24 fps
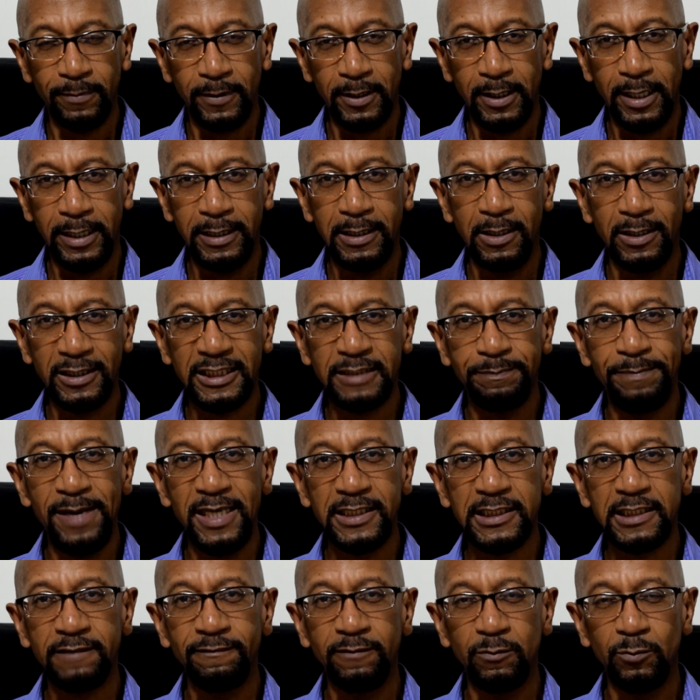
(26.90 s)
and how
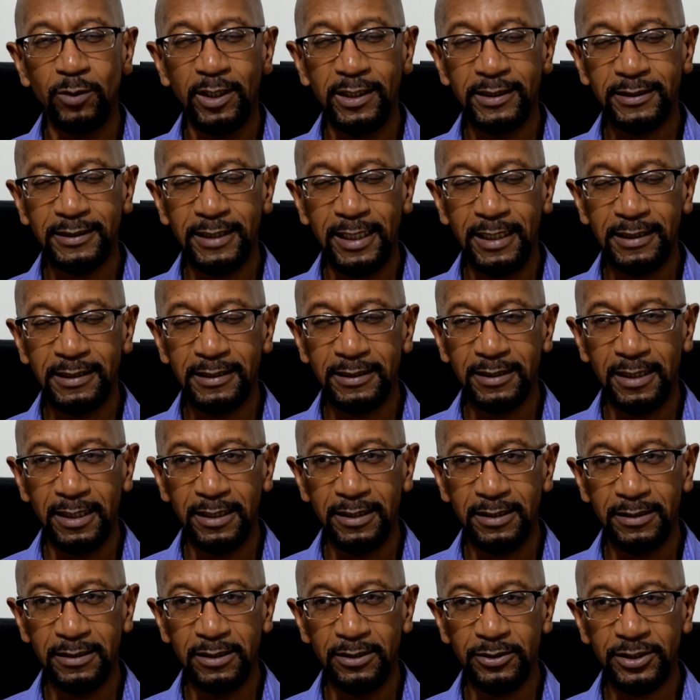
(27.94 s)
expensive it was at
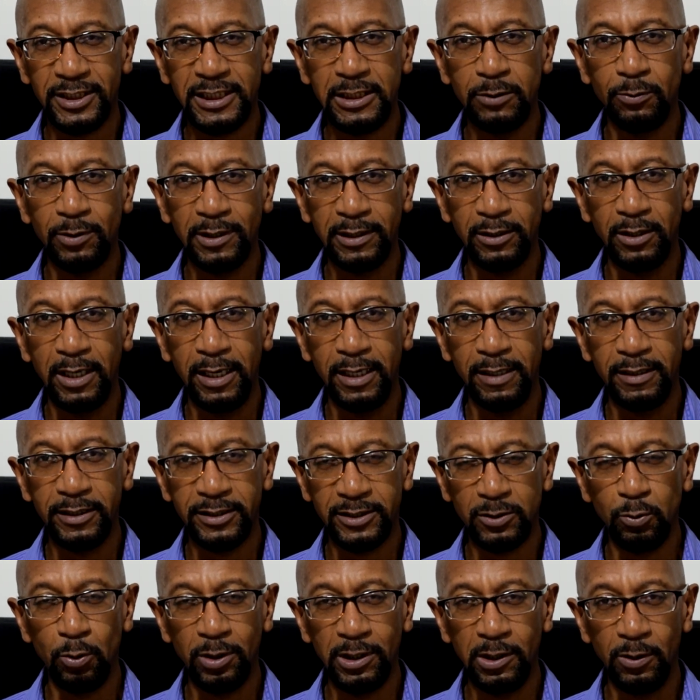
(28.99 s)
the sewer
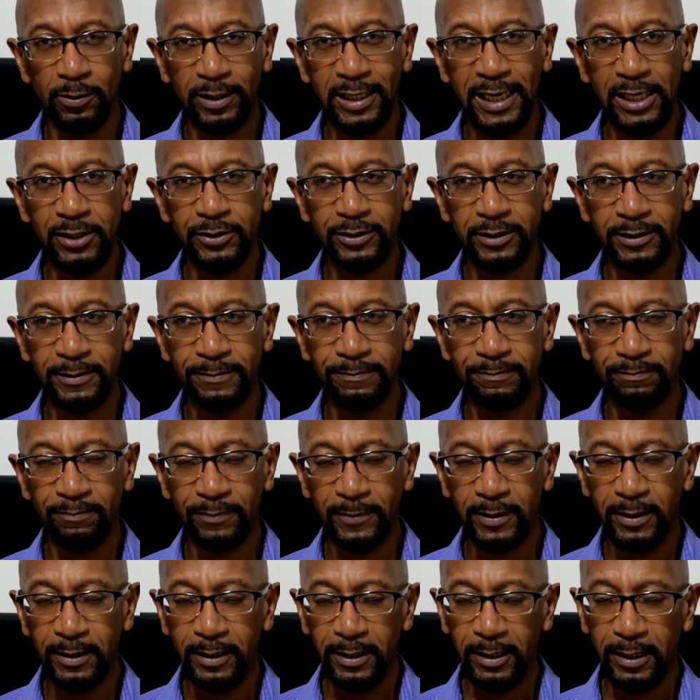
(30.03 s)
location.
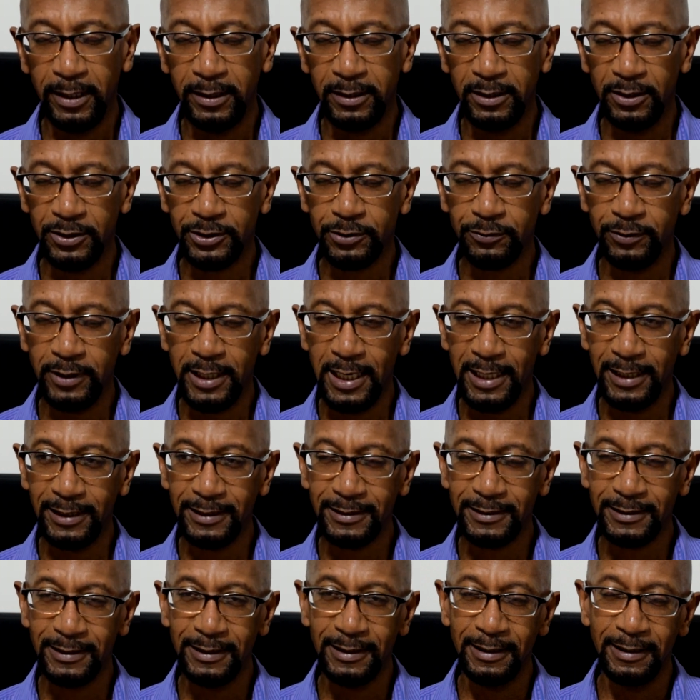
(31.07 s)

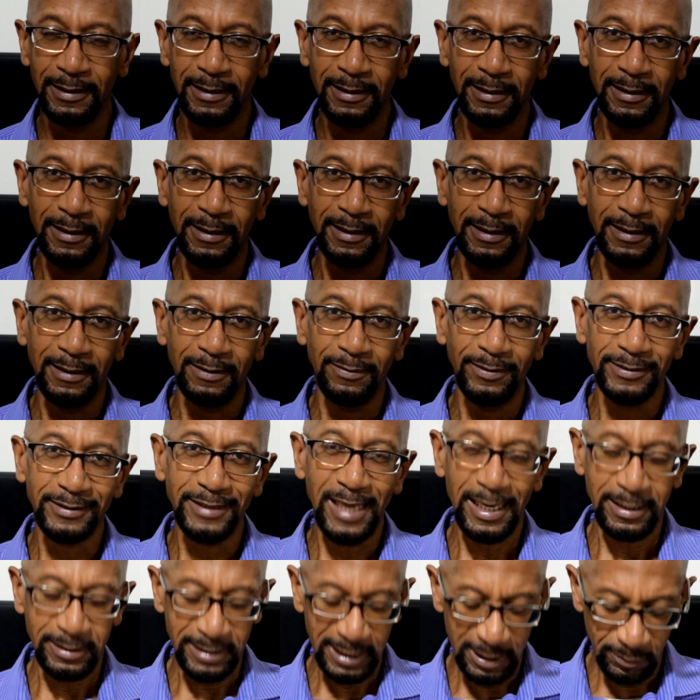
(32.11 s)
Industriales. I
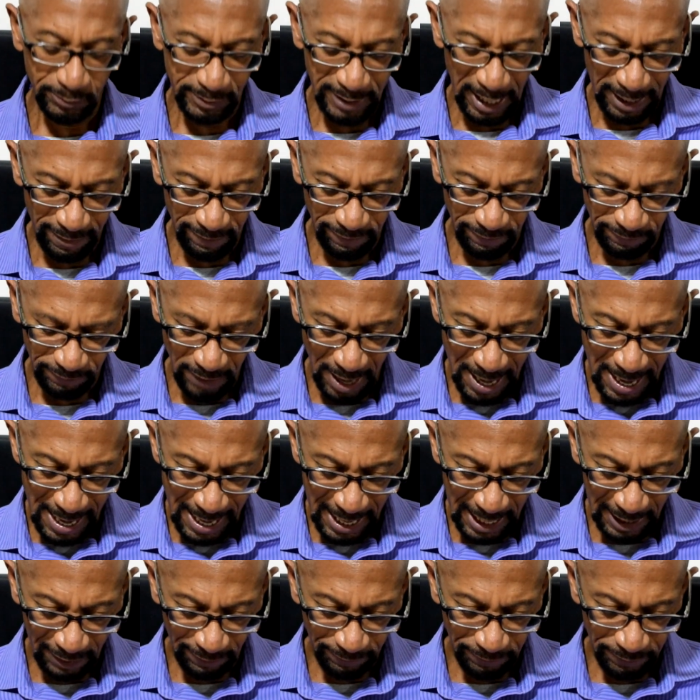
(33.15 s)
think it was like
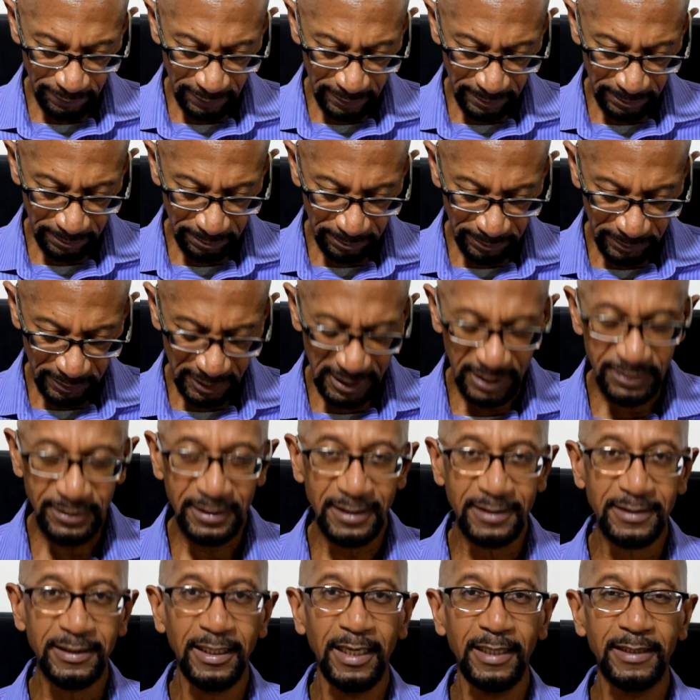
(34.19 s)

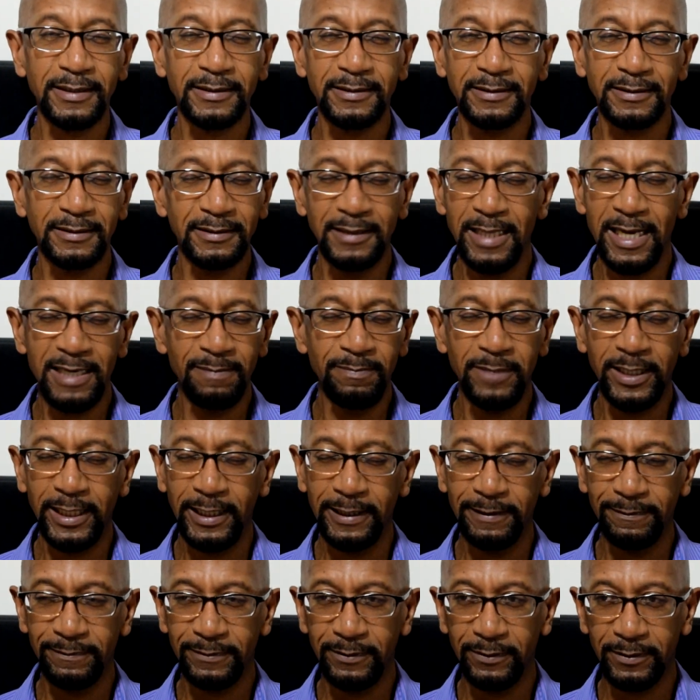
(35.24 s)
566. It's a lot of money.
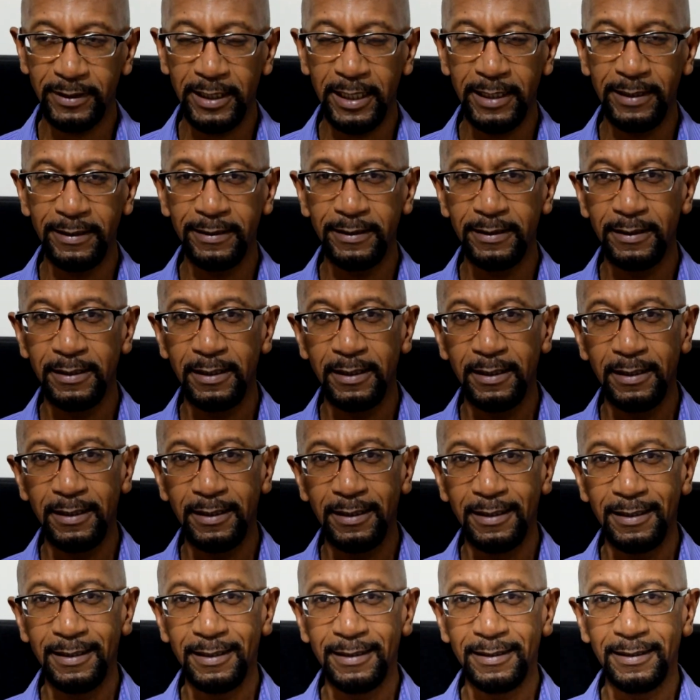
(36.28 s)
Okay.
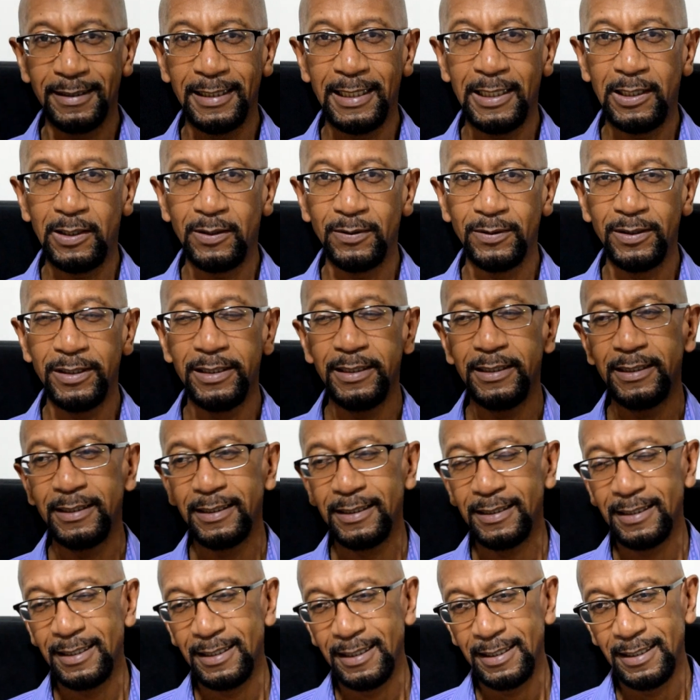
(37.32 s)
Now,
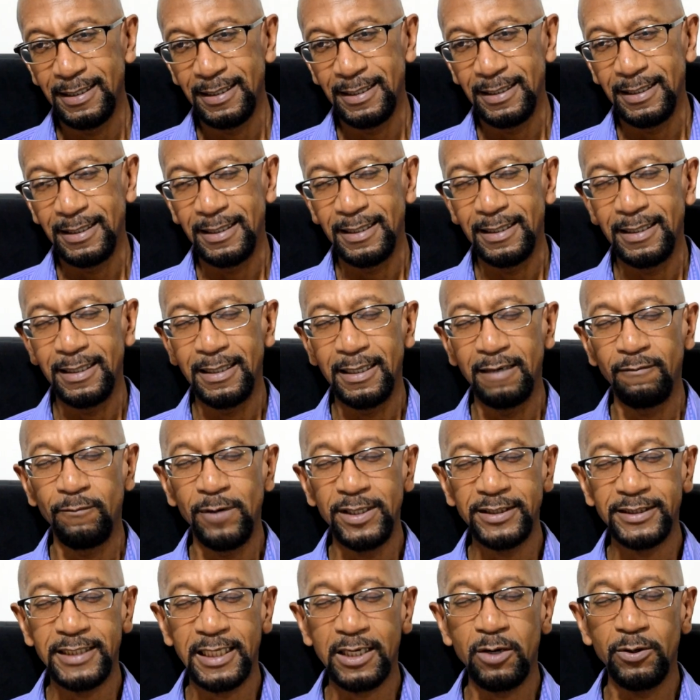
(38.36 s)
everybody
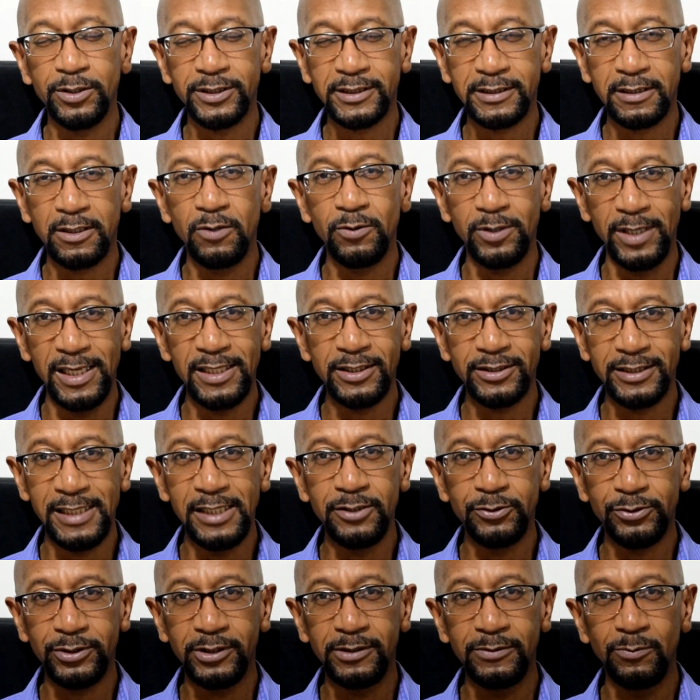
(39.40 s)
said go to El
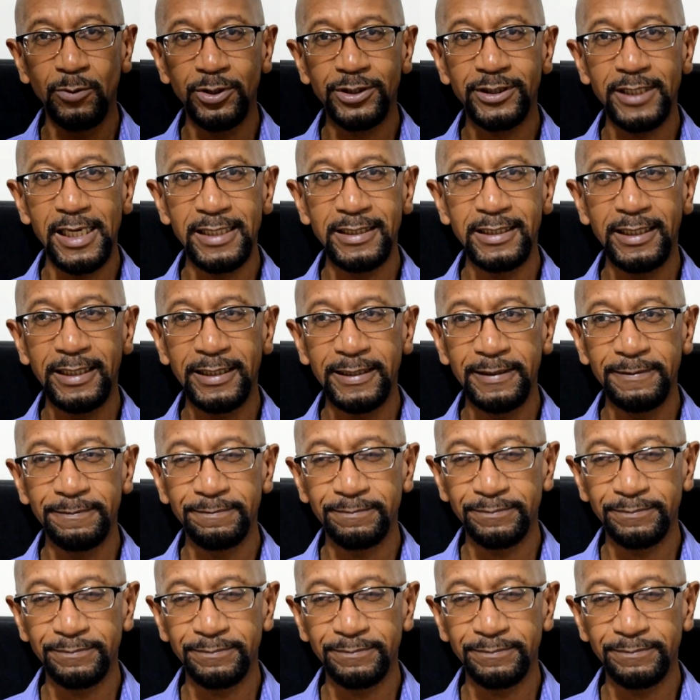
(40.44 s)
Centro, which I did.